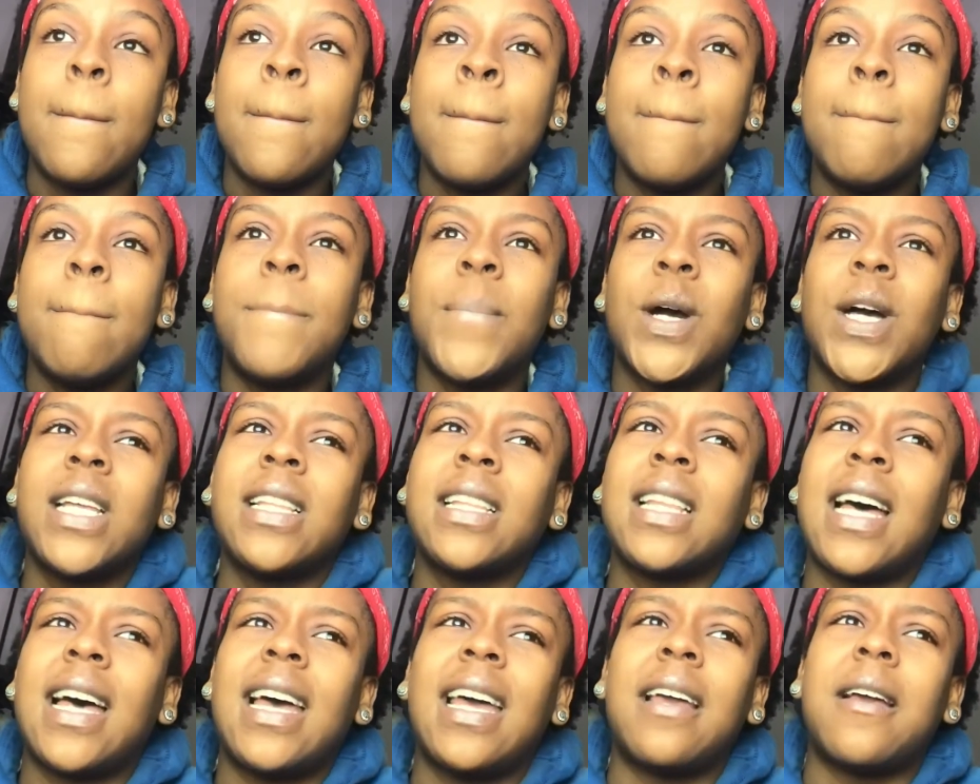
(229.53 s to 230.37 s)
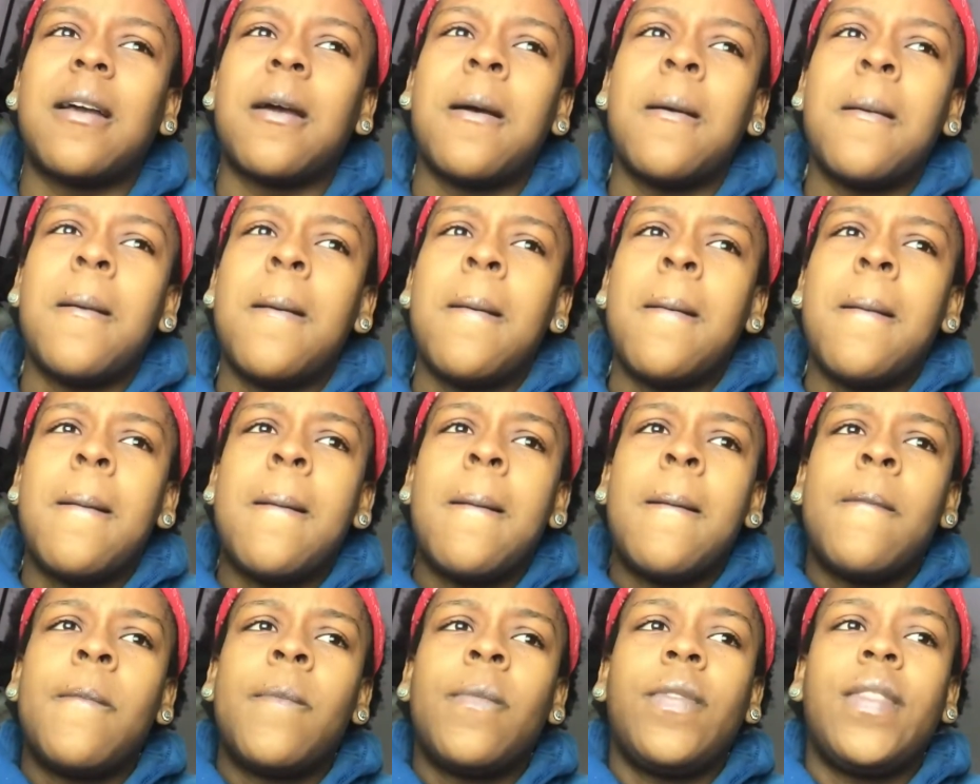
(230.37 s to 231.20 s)
But like,
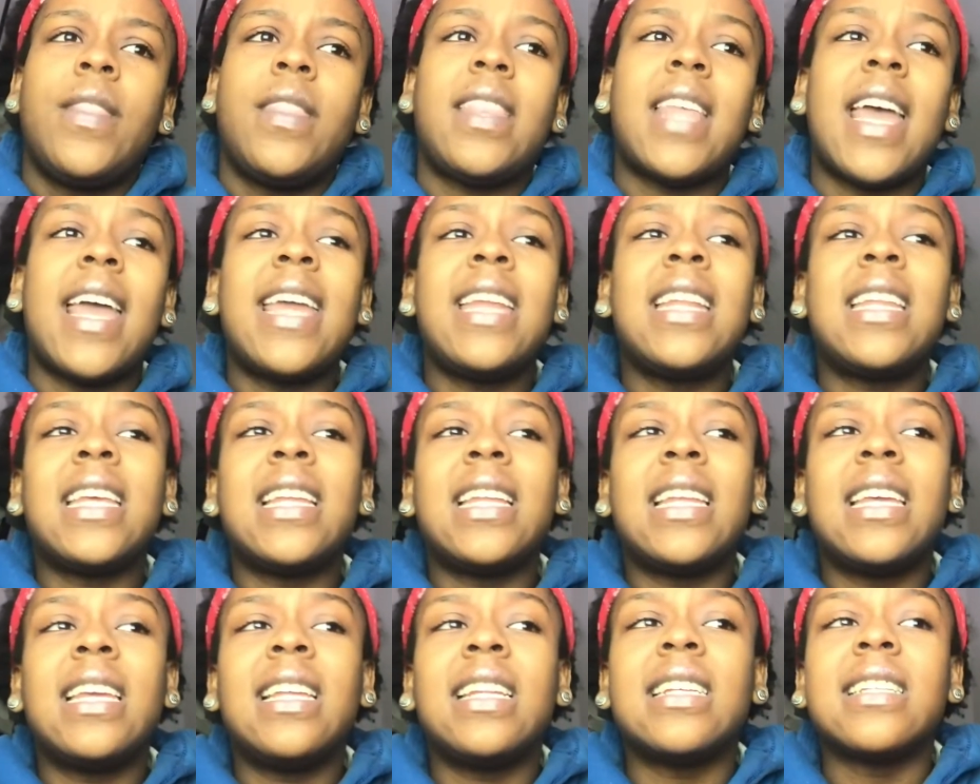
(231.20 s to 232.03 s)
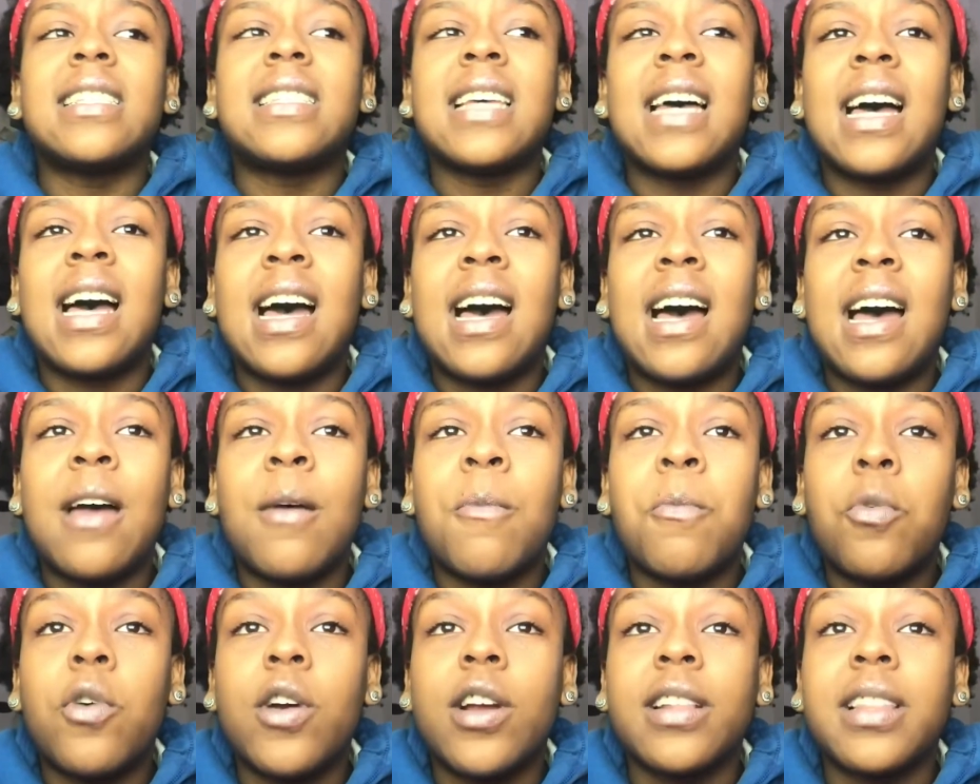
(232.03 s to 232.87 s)
they did it in a
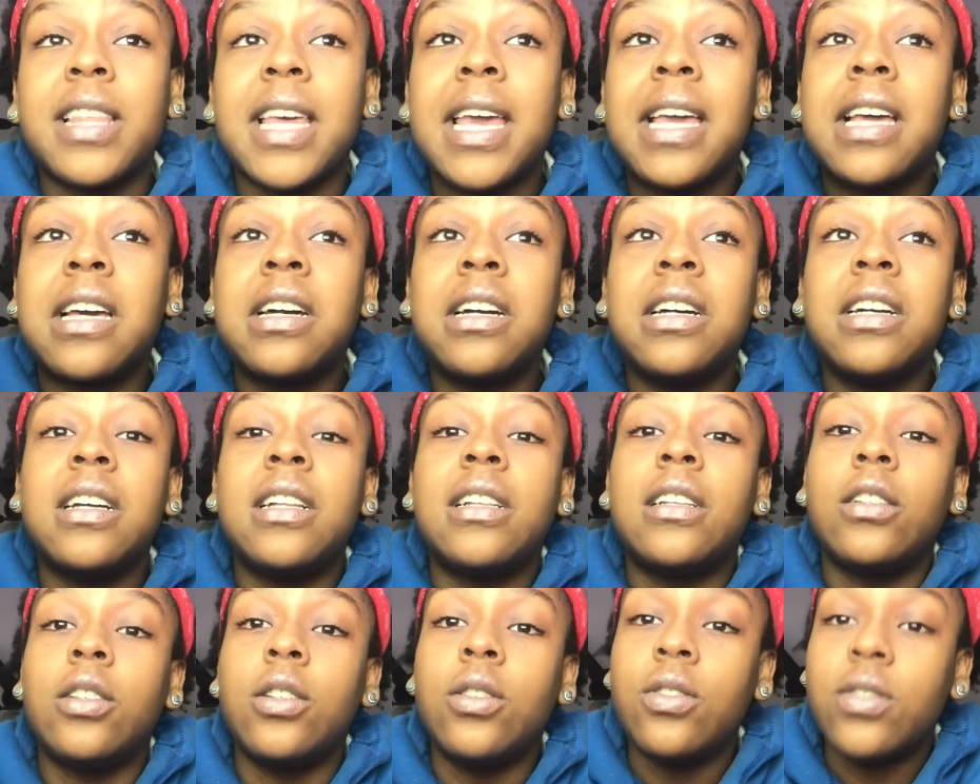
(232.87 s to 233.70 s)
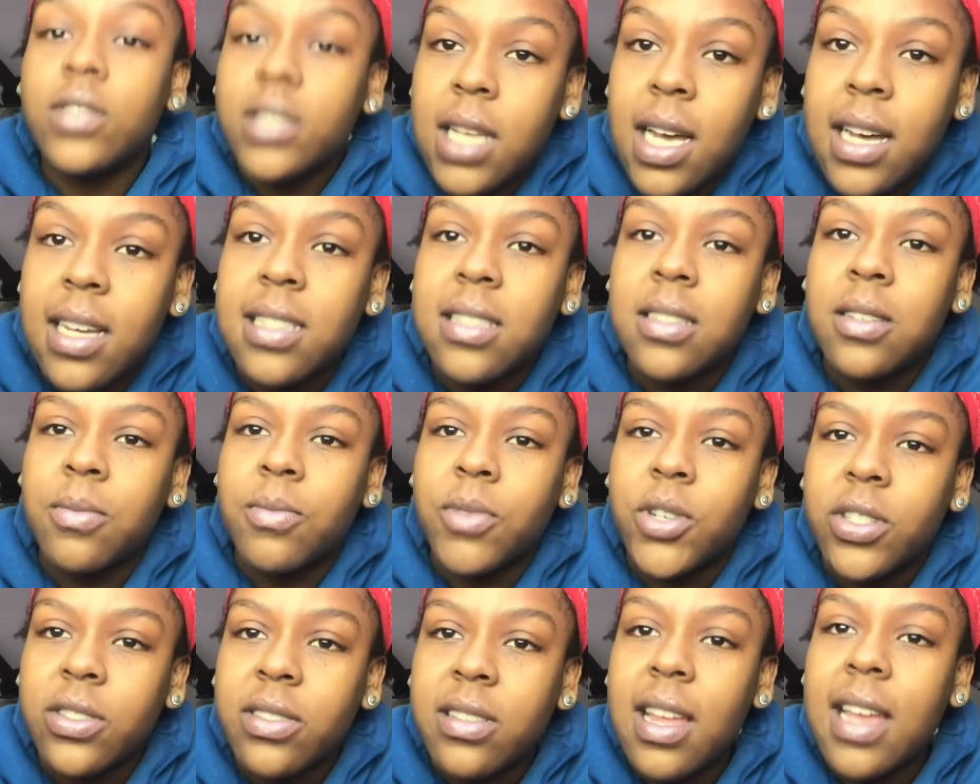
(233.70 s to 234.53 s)
time where they could lose
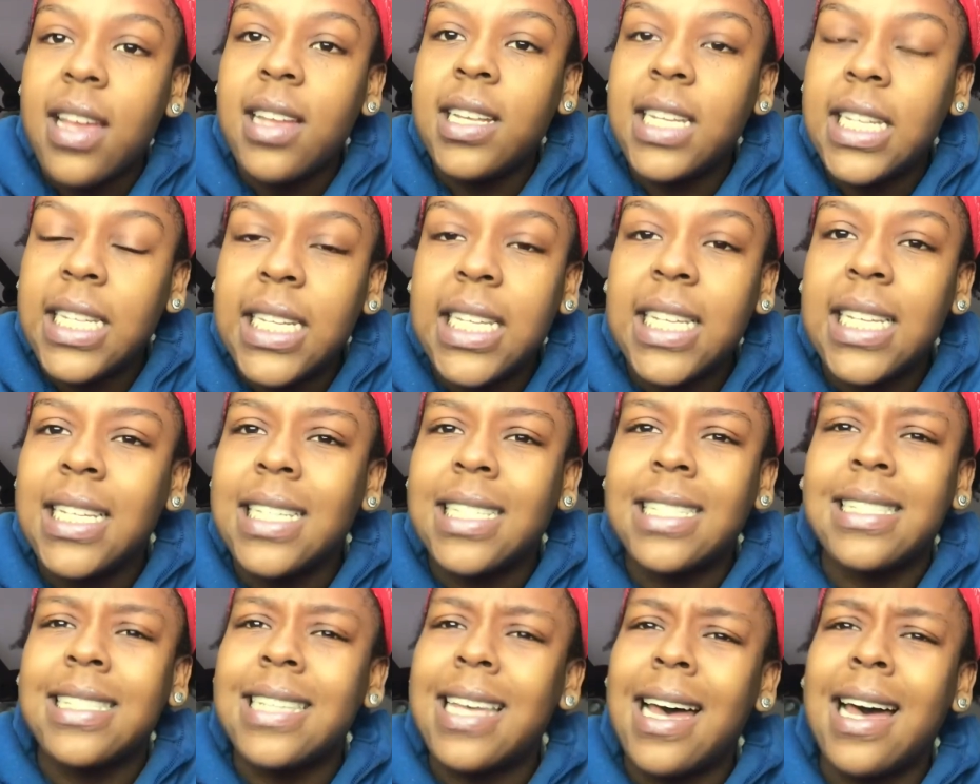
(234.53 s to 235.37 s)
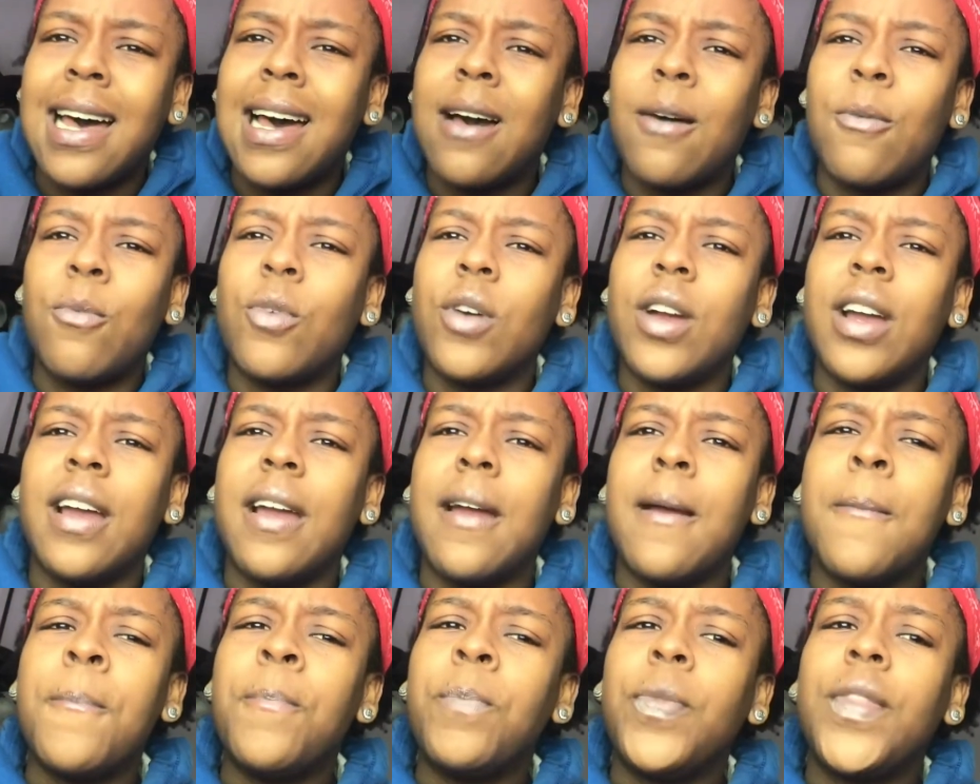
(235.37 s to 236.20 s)
customers. They did it in a time
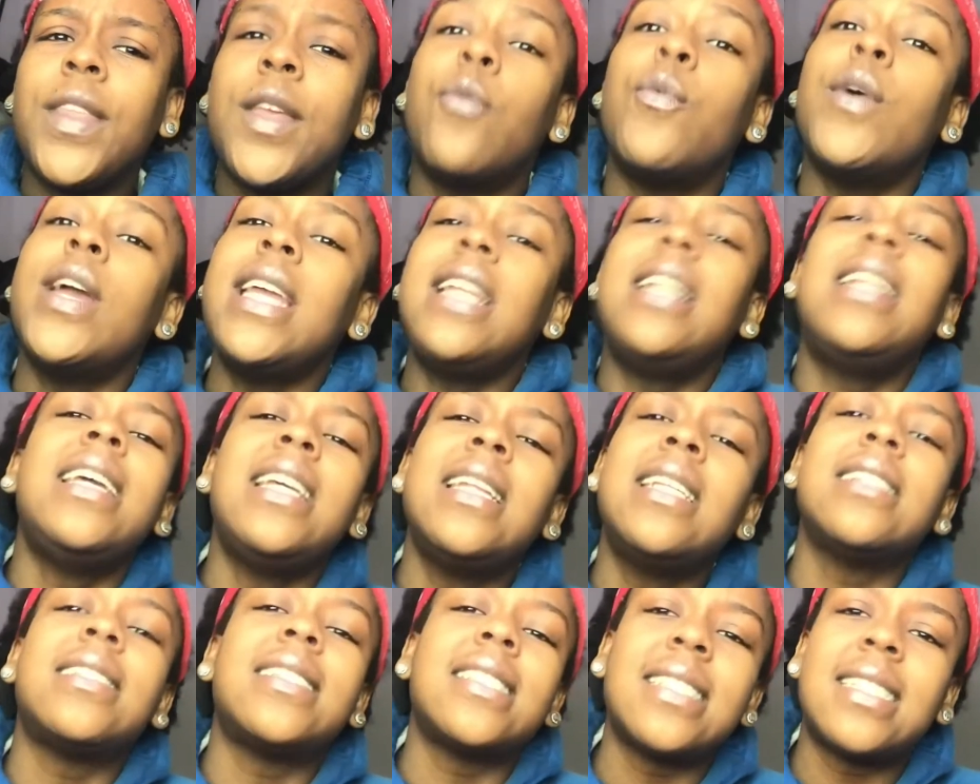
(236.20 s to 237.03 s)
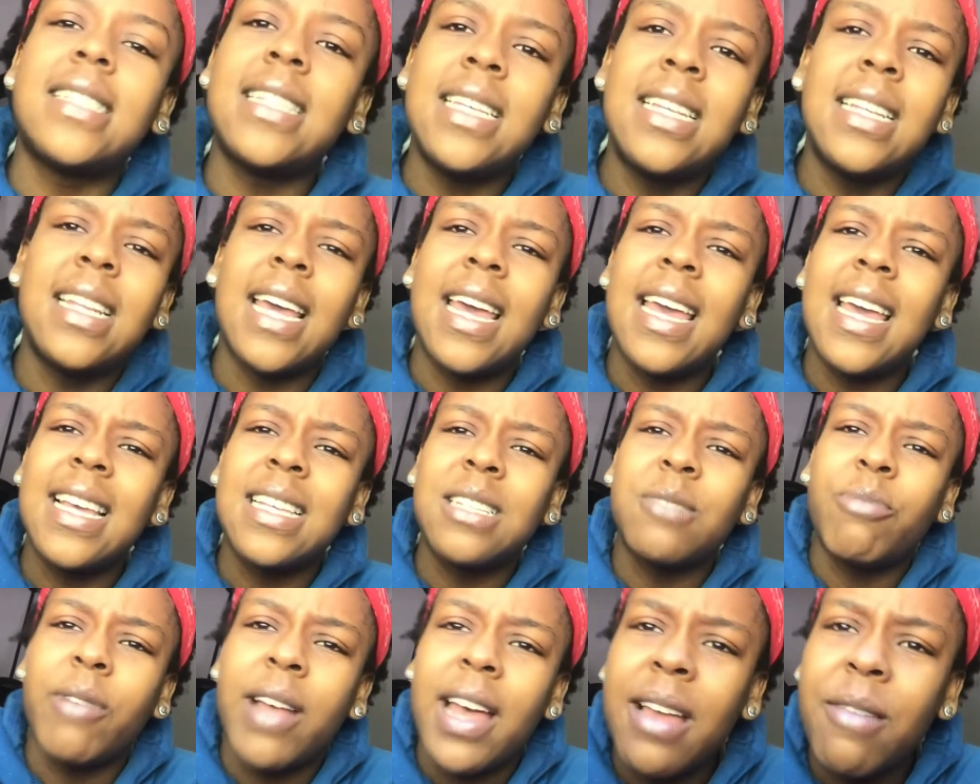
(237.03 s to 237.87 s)
where we needed to see that
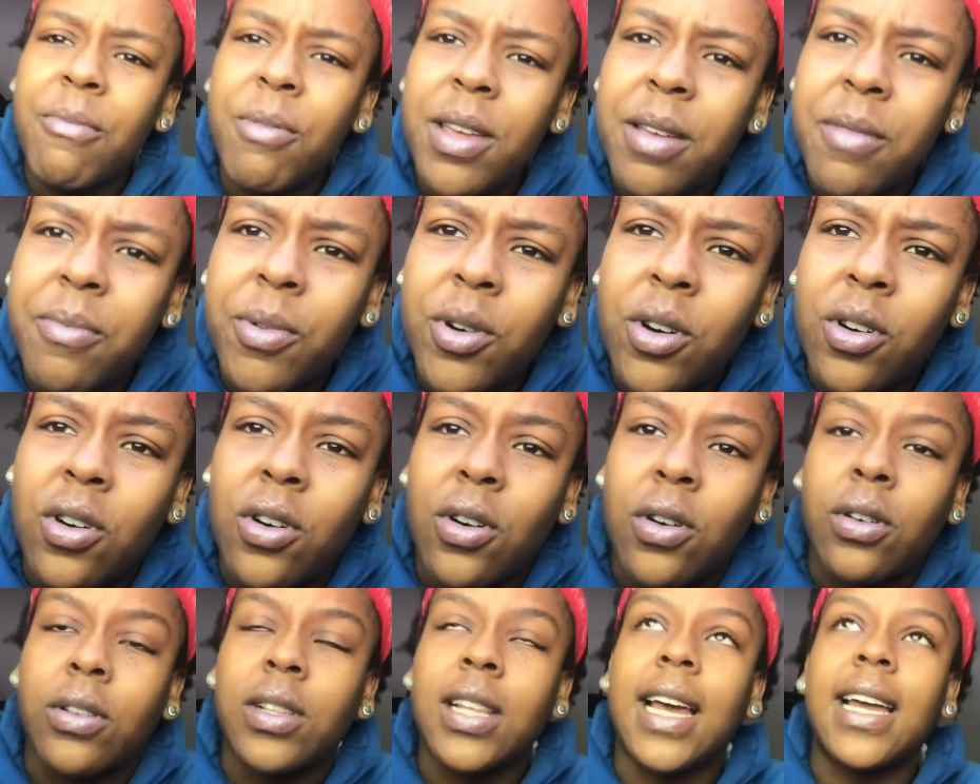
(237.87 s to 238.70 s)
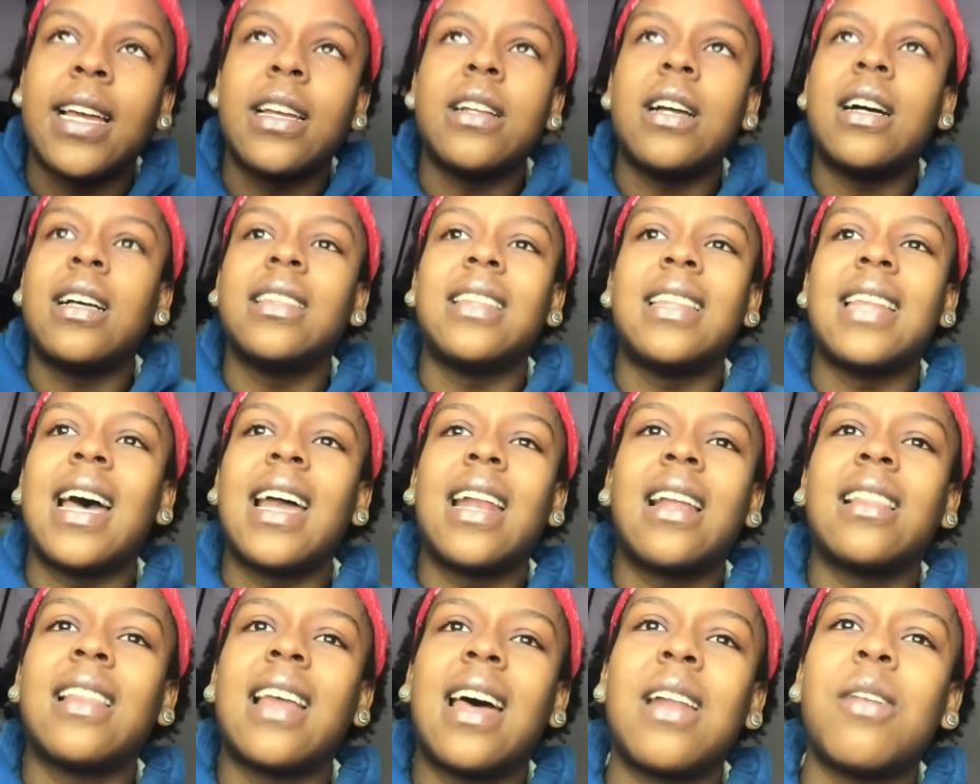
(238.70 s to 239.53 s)
as black people. Like,
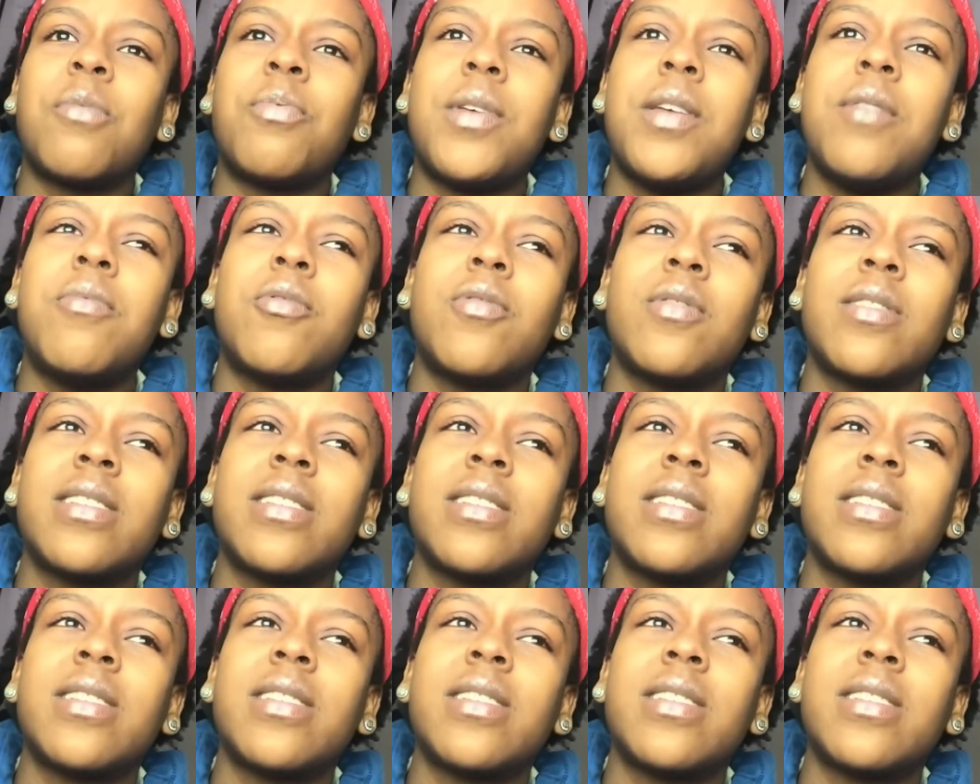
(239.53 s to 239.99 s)
not a lot of people were